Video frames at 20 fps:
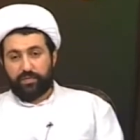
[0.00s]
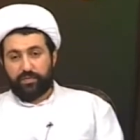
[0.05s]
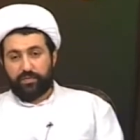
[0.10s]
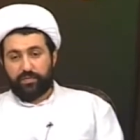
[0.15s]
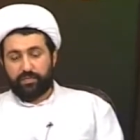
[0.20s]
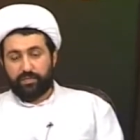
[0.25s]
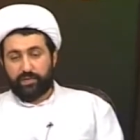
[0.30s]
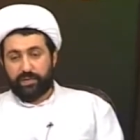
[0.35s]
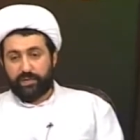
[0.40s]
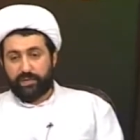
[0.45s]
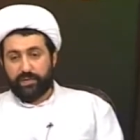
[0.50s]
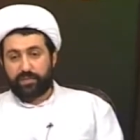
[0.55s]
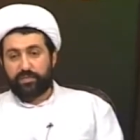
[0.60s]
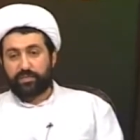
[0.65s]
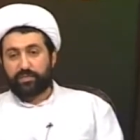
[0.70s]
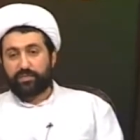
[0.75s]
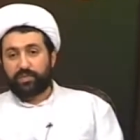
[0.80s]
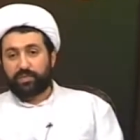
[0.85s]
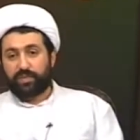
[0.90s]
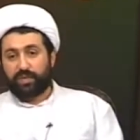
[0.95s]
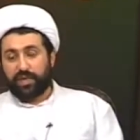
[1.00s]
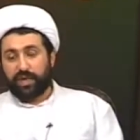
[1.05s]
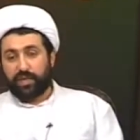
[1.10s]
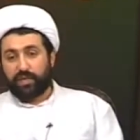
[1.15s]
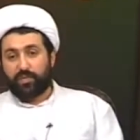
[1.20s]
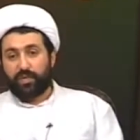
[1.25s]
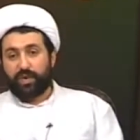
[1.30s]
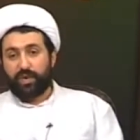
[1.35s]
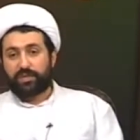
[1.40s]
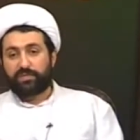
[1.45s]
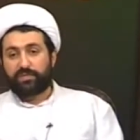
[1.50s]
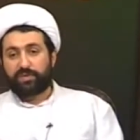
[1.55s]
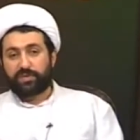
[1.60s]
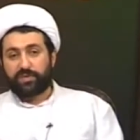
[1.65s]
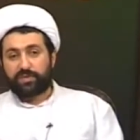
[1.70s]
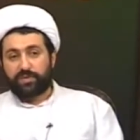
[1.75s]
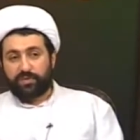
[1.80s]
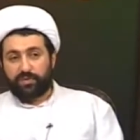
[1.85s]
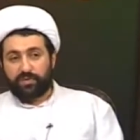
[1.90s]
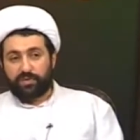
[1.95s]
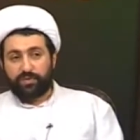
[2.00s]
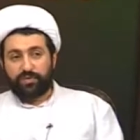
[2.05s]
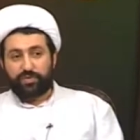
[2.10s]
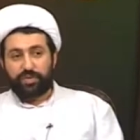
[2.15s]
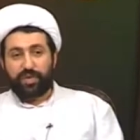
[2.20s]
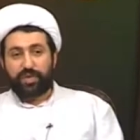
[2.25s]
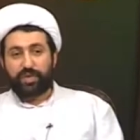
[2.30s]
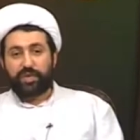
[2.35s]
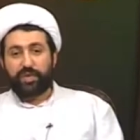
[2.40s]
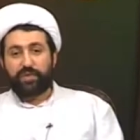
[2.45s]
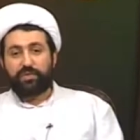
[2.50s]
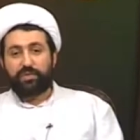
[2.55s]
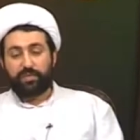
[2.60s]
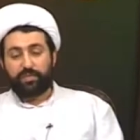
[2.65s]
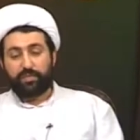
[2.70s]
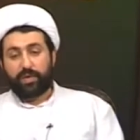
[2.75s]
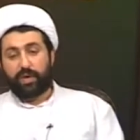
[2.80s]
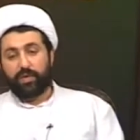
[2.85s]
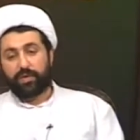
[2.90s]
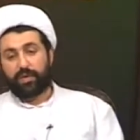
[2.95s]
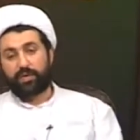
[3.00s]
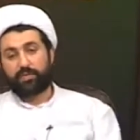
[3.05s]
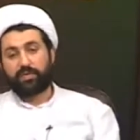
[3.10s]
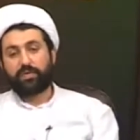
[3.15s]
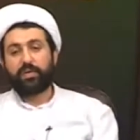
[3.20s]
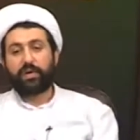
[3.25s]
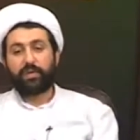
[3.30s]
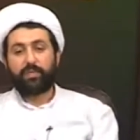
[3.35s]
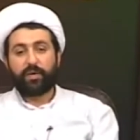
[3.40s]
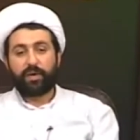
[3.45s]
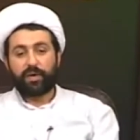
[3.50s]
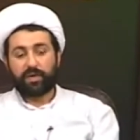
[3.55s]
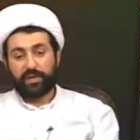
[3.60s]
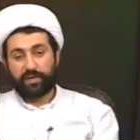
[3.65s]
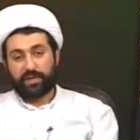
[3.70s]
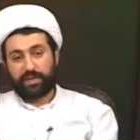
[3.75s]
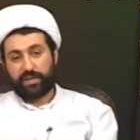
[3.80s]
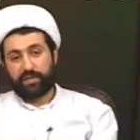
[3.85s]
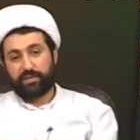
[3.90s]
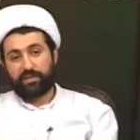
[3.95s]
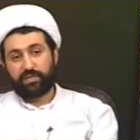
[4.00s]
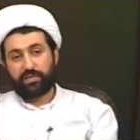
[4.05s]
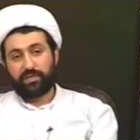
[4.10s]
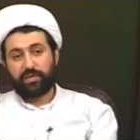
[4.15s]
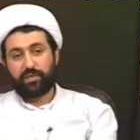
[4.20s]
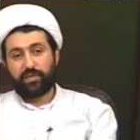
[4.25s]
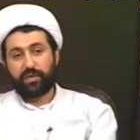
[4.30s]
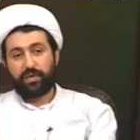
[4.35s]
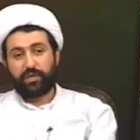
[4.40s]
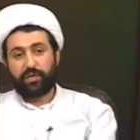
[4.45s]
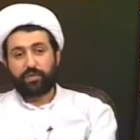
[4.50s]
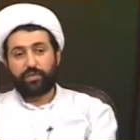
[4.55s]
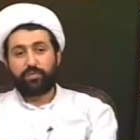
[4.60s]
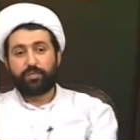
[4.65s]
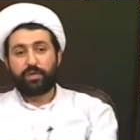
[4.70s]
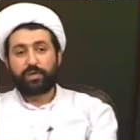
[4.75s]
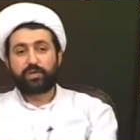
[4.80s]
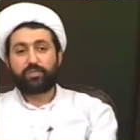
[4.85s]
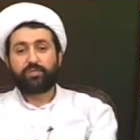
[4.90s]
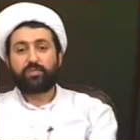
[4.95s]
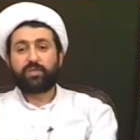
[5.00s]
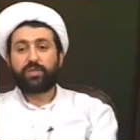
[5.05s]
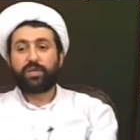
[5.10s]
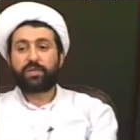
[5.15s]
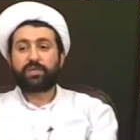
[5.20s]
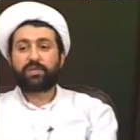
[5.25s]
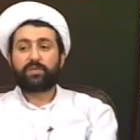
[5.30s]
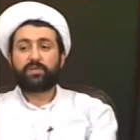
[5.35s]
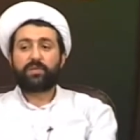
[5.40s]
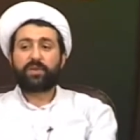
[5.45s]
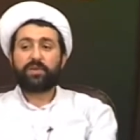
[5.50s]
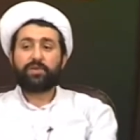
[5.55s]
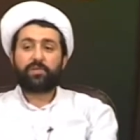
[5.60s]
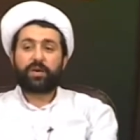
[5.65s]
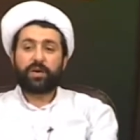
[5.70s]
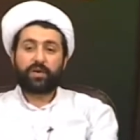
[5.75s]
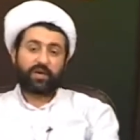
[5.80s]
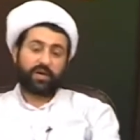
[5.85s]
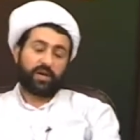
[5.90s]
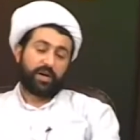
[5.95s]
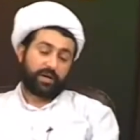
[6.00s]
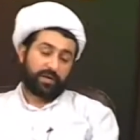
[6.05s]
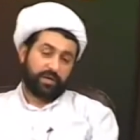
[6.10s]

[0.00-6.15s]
this is the advice which is usually given by our ulama that you must do this when you are young.